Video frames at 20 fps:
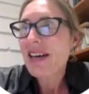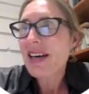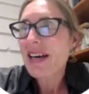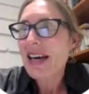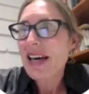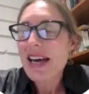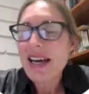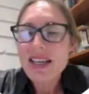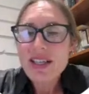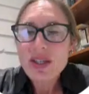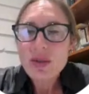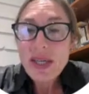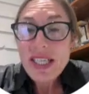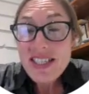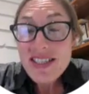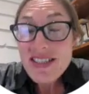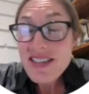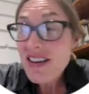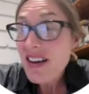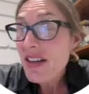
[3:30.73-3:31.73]
And we
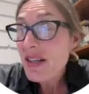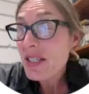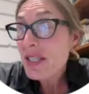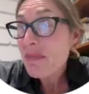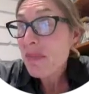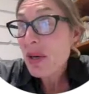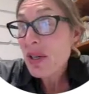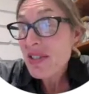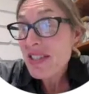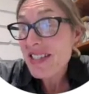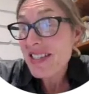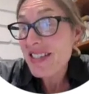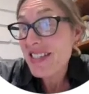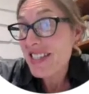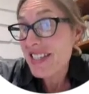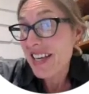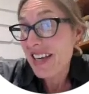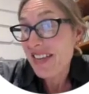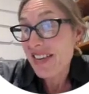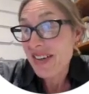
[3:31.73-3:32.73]
designed posters
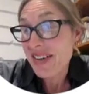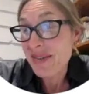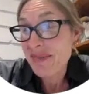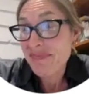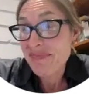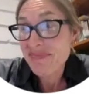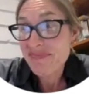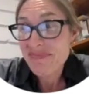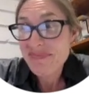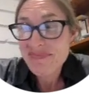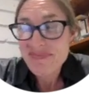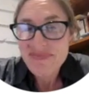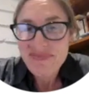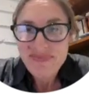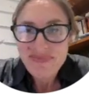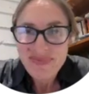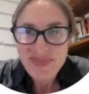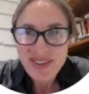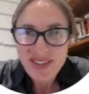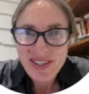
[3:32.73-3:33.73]
together.
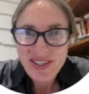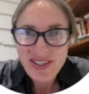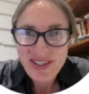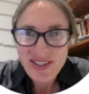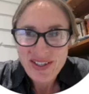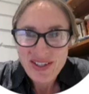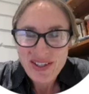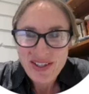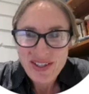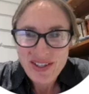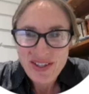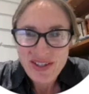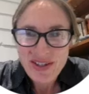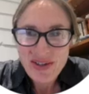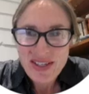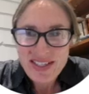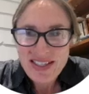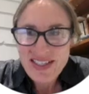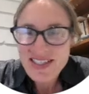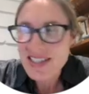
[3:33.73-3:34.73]
You
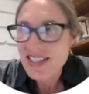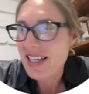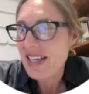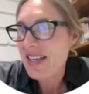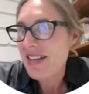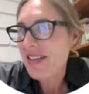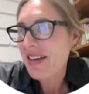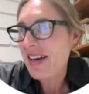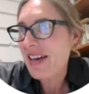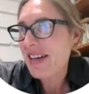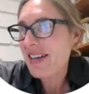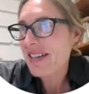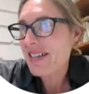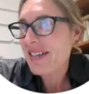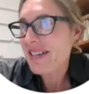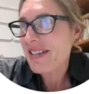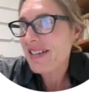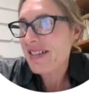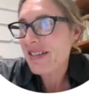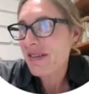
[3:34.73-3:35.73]
can see
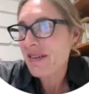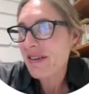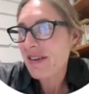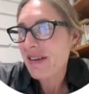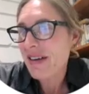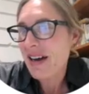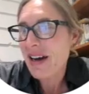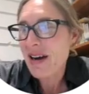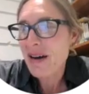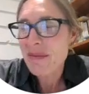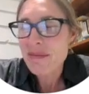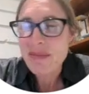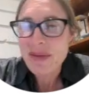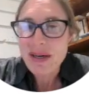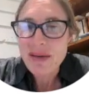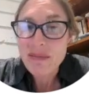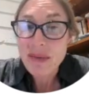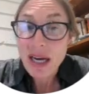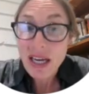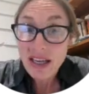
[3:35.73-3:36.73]
that
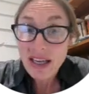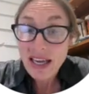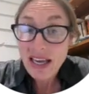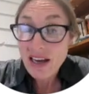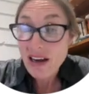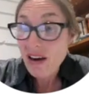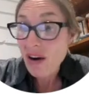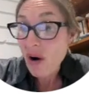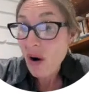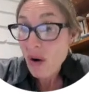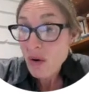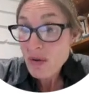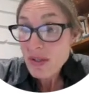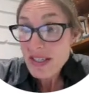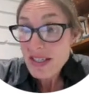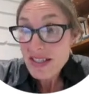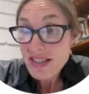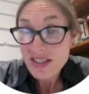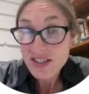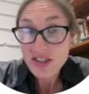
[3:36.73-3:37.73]
my
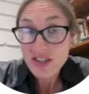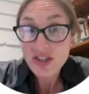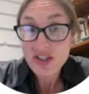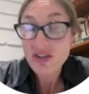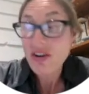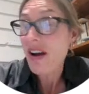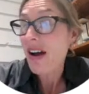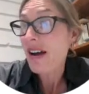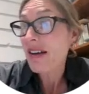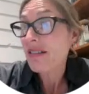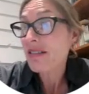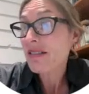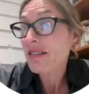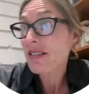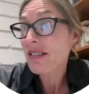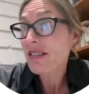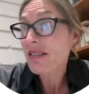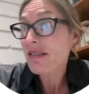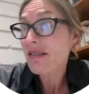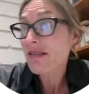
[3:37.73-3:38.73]
oldest
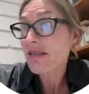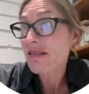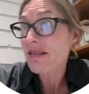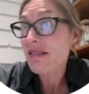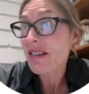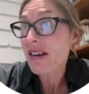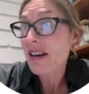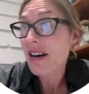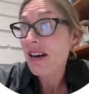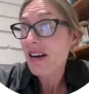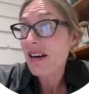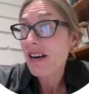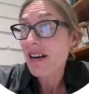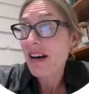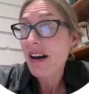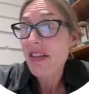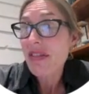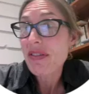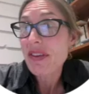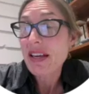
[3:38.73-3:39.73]
child,
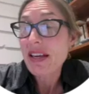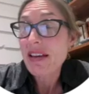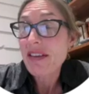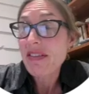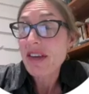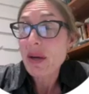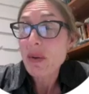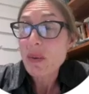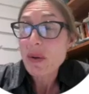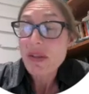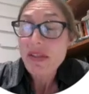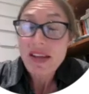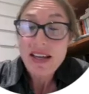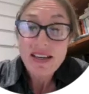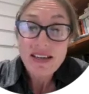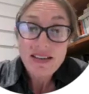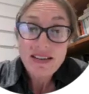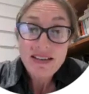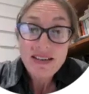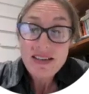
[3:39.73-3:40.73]
I think they were
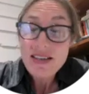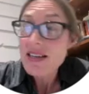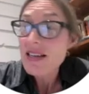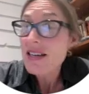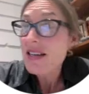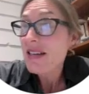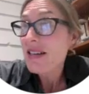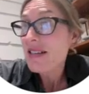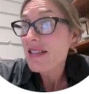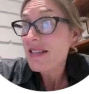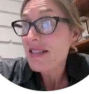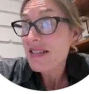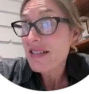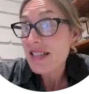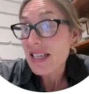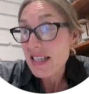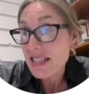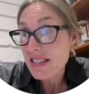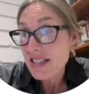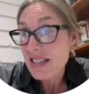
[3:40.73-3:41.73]
then
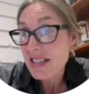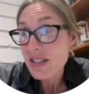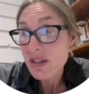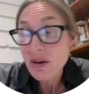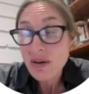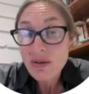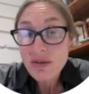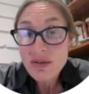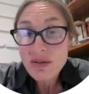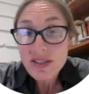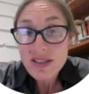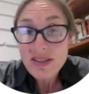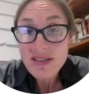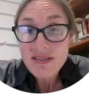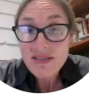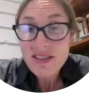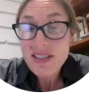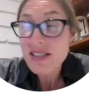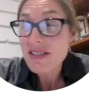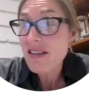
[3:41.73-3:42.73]
6 years old,
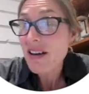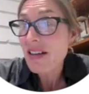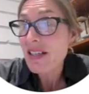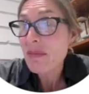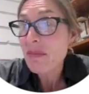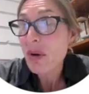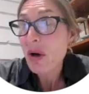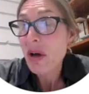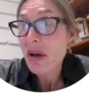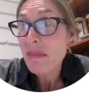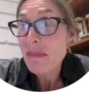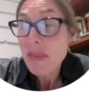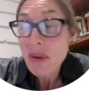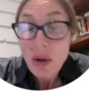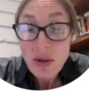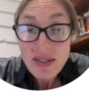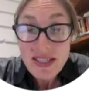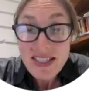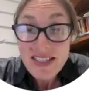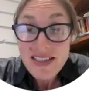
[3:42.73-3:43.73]
designed a
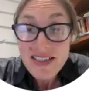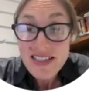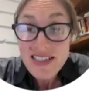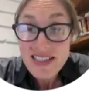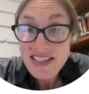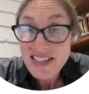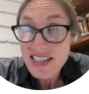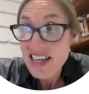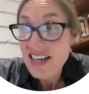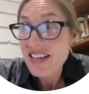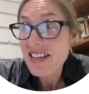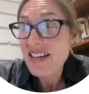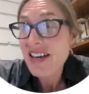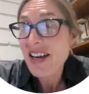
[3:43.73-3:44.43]
poster that said,